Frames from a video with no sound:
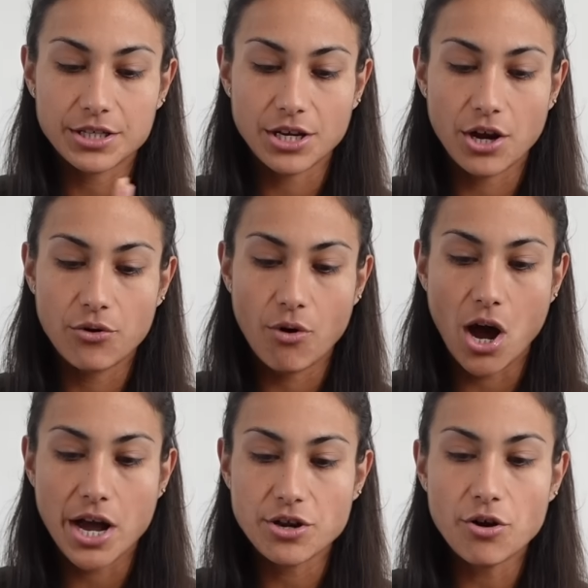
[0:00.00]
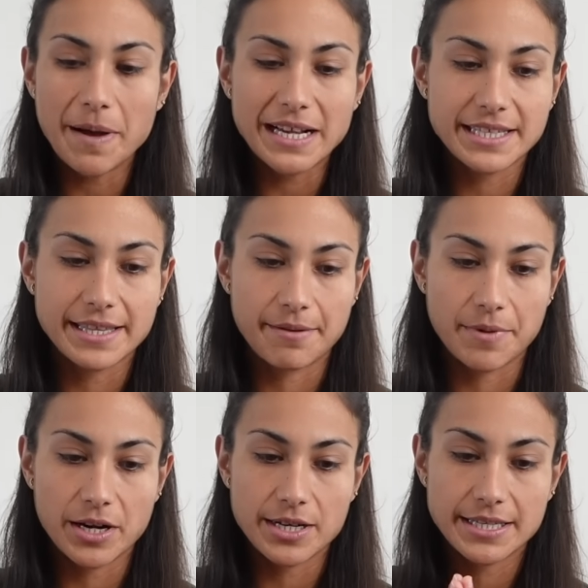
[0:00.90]
so I got back to them
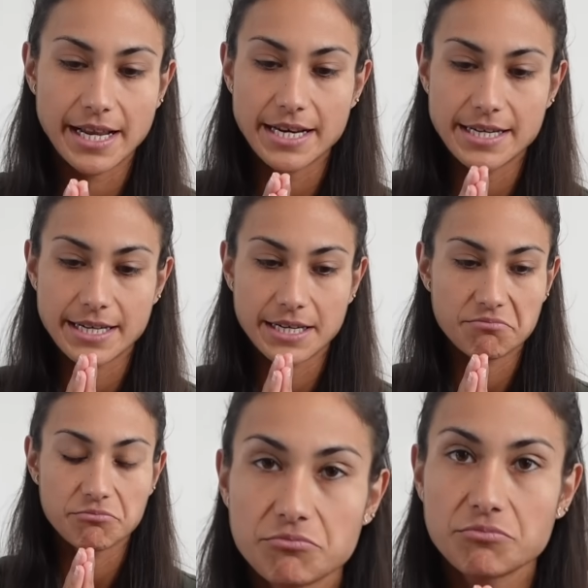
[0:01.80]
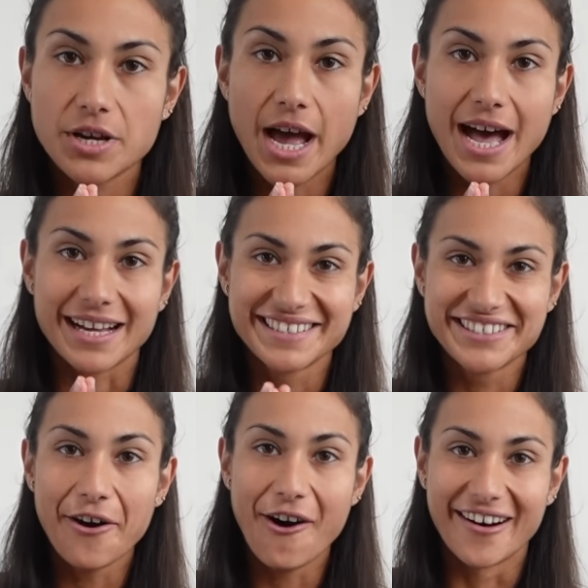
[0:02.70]
and I said, yeah,
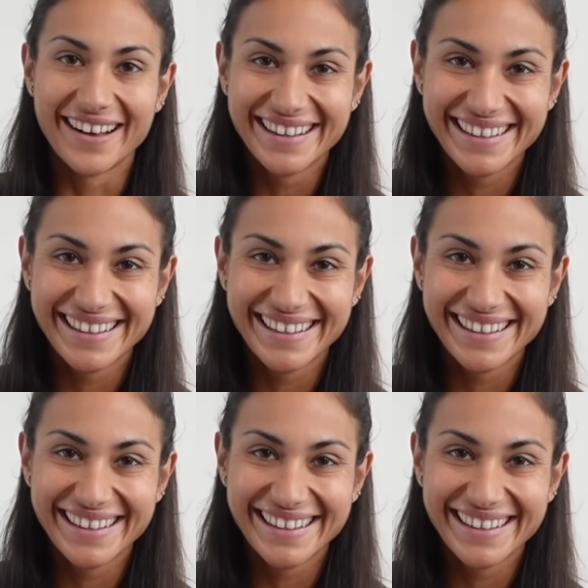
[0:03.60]
sure.